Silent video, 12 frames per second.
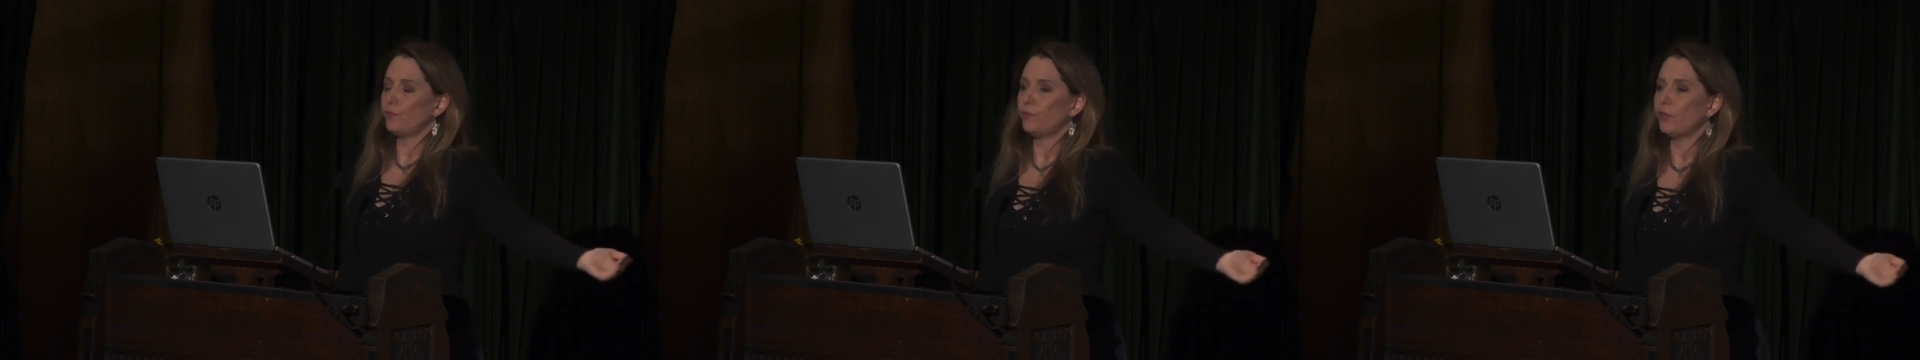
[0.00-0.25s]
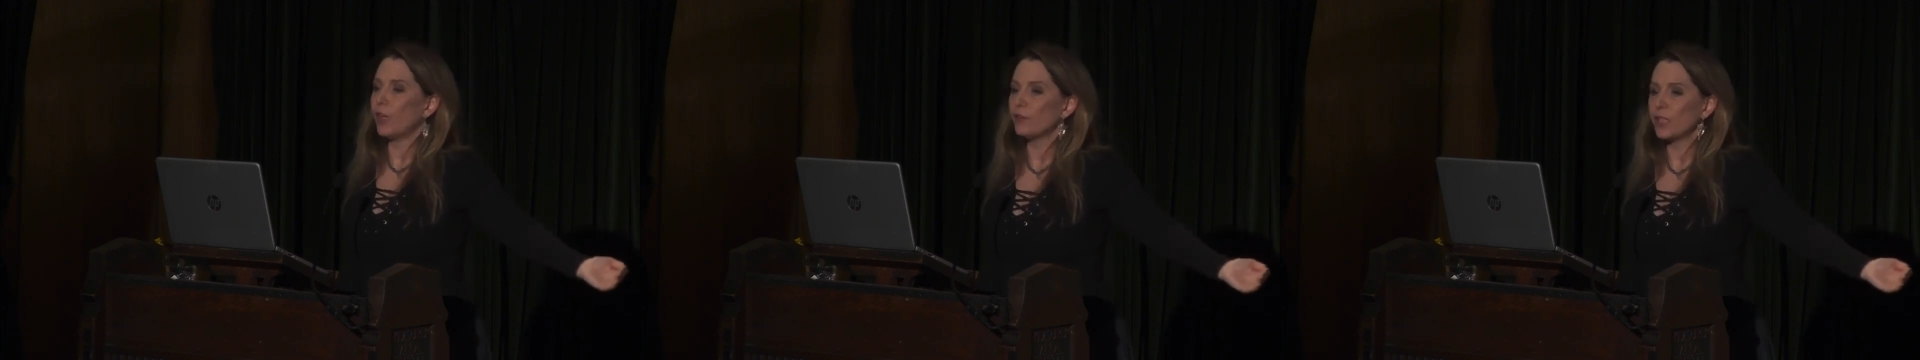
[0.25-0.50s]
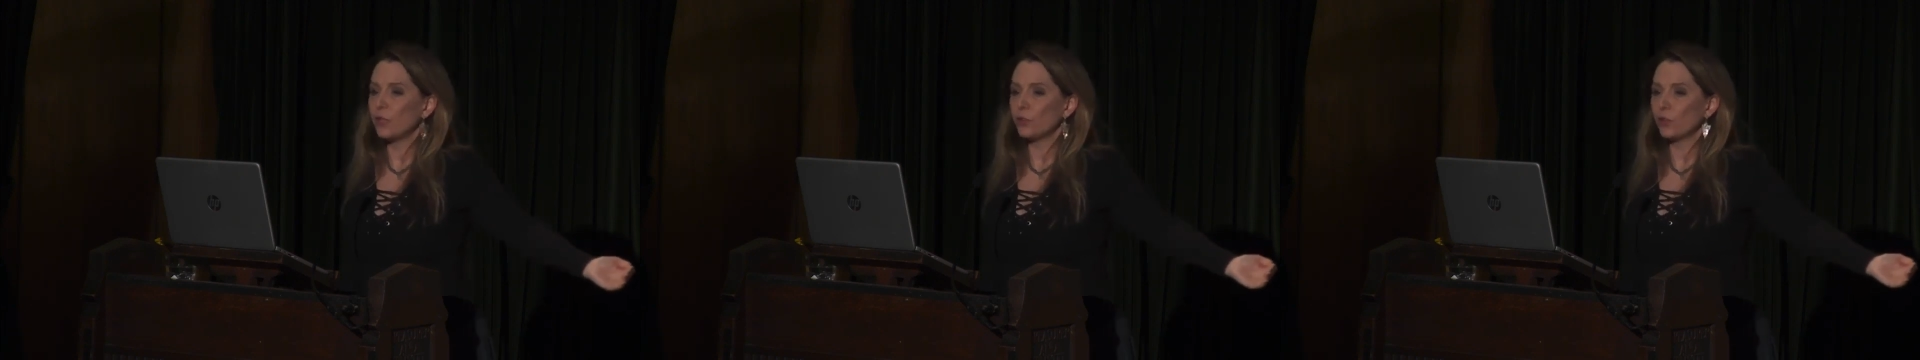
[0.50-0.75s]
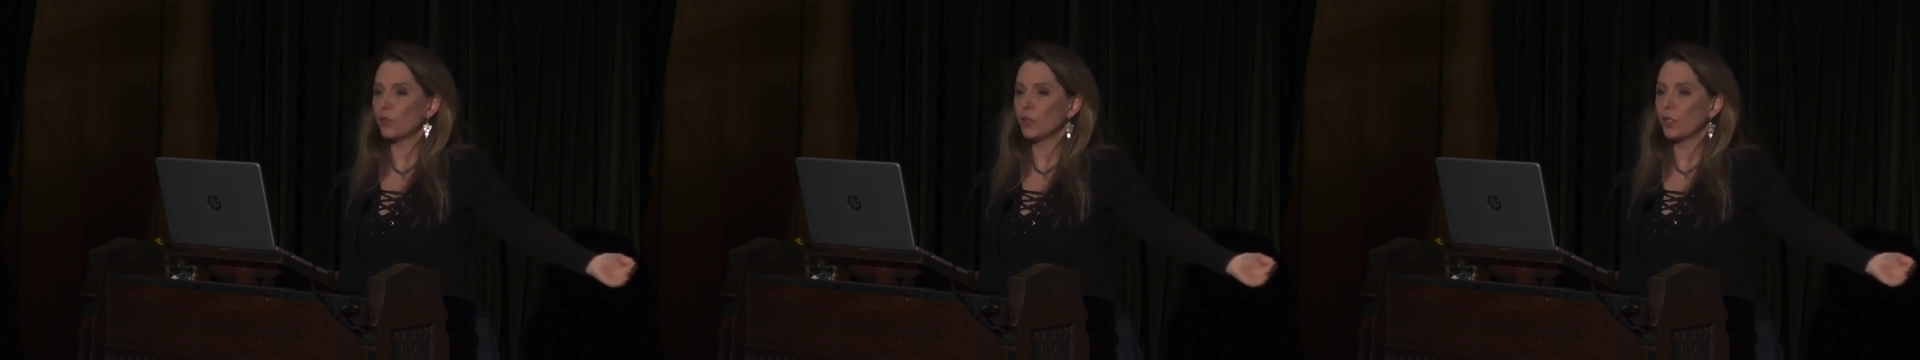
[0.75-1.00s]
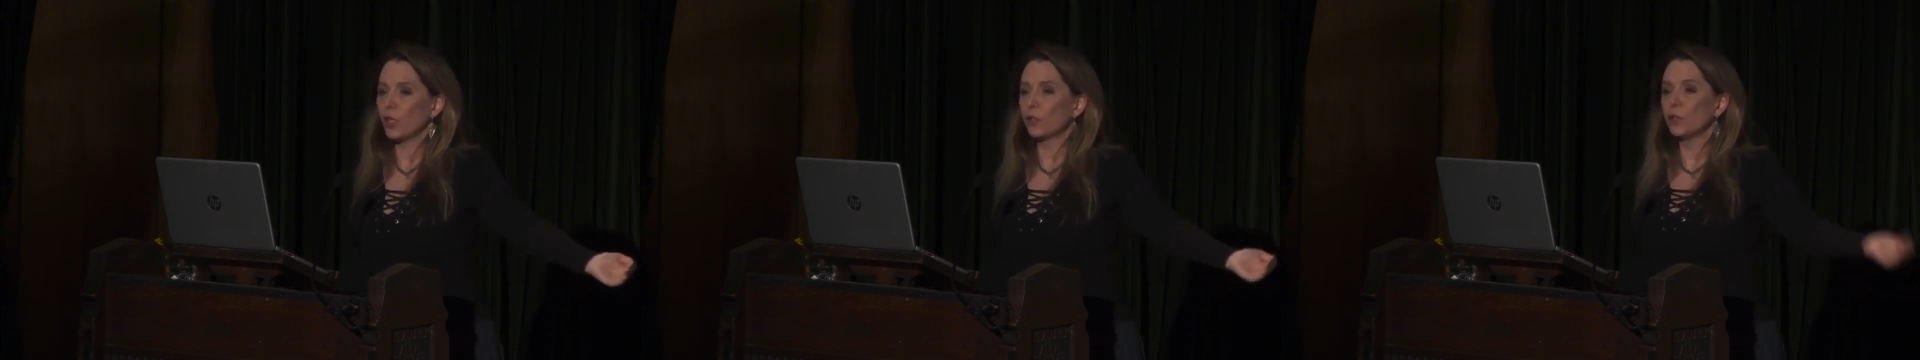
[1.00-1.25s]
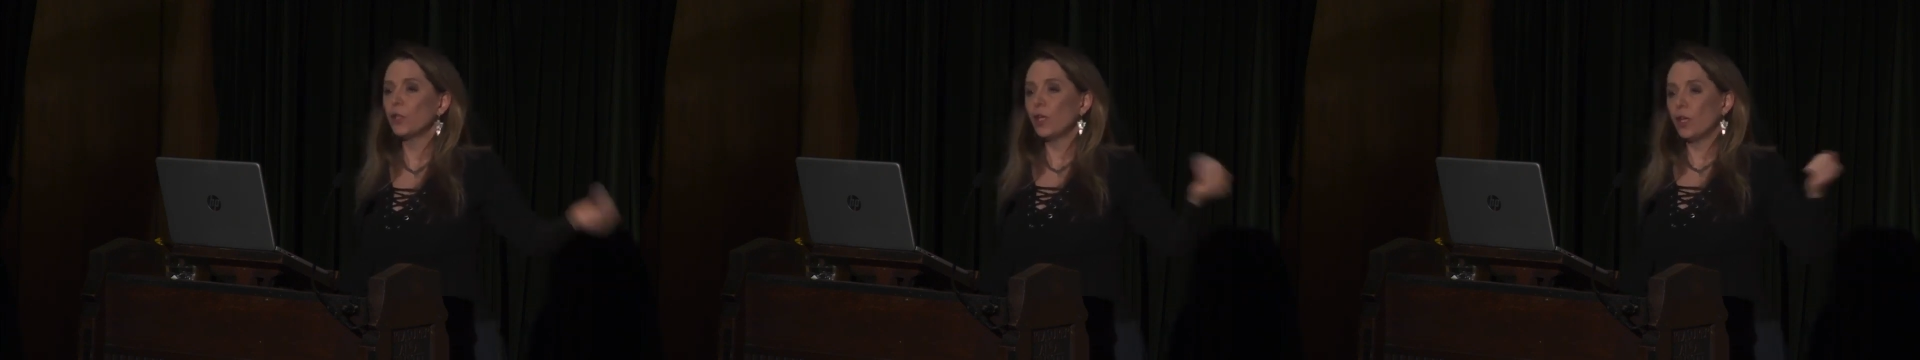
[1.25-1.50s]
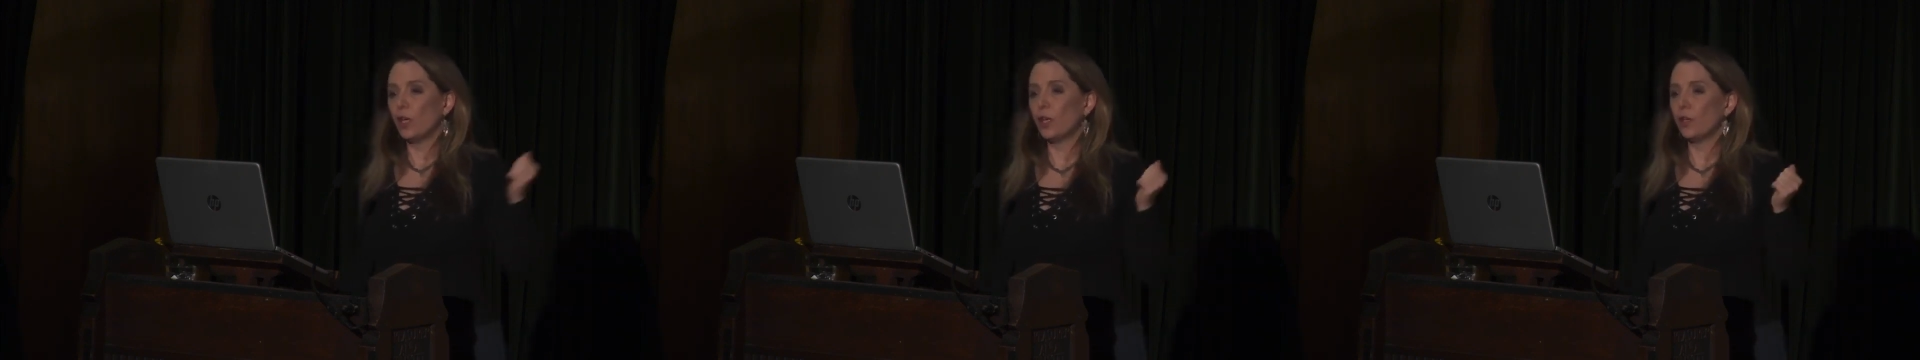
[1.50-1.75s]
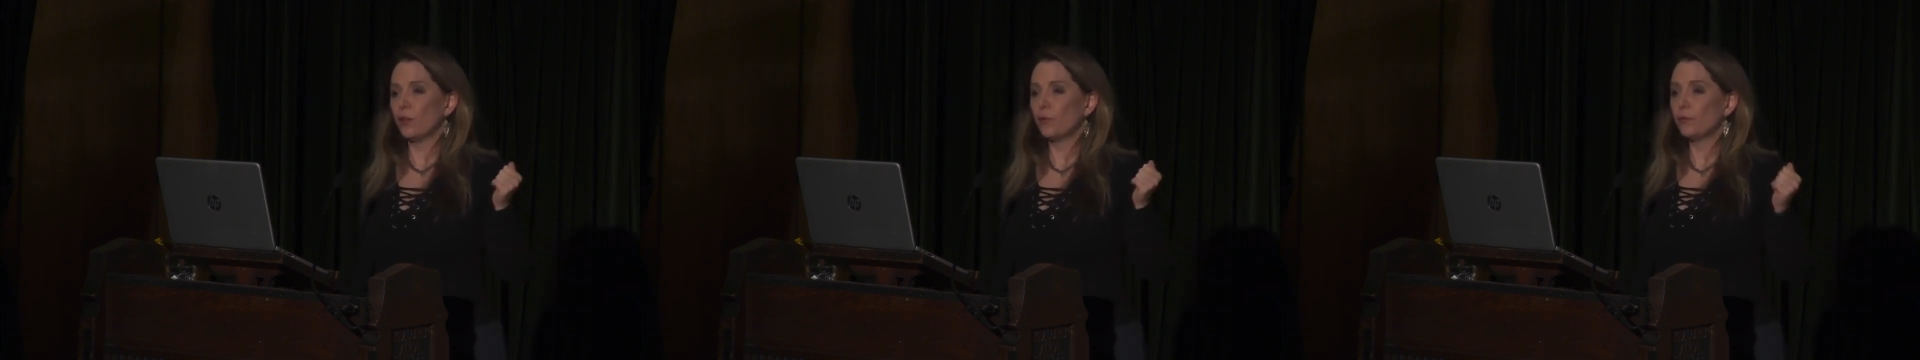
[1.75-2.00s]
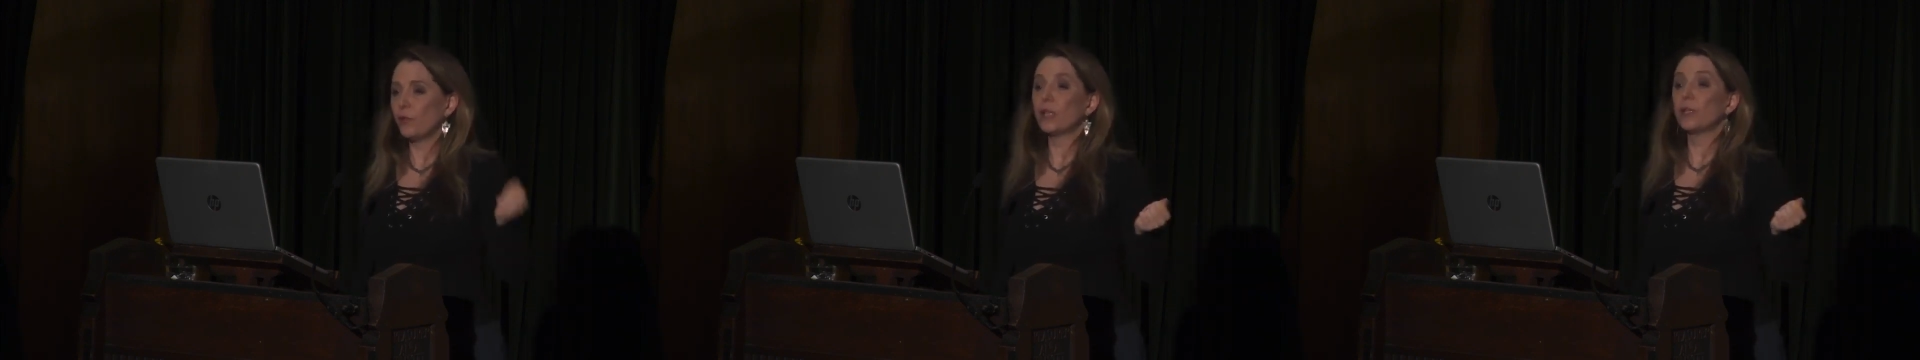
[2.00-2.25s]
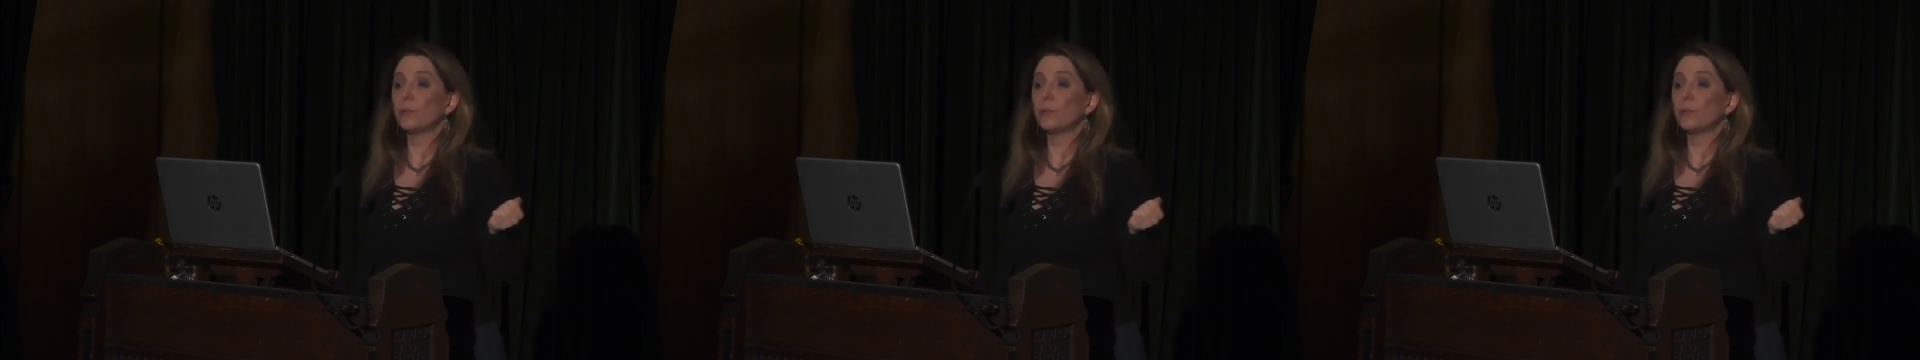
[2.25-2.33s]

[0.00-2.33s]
5 centuries ago, a very